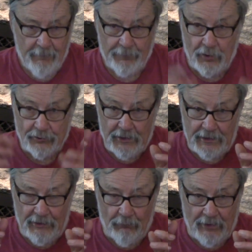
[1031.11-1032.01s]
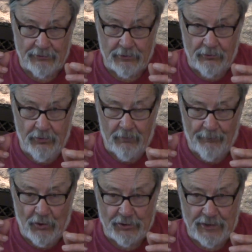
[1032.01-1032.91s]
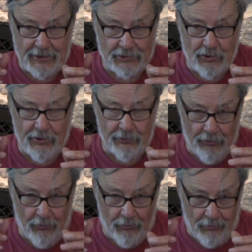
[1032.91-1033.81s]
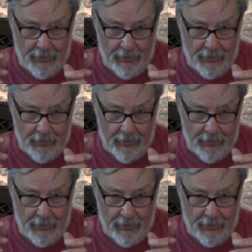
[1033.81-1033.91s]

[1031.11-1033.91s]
First thing he's going to do,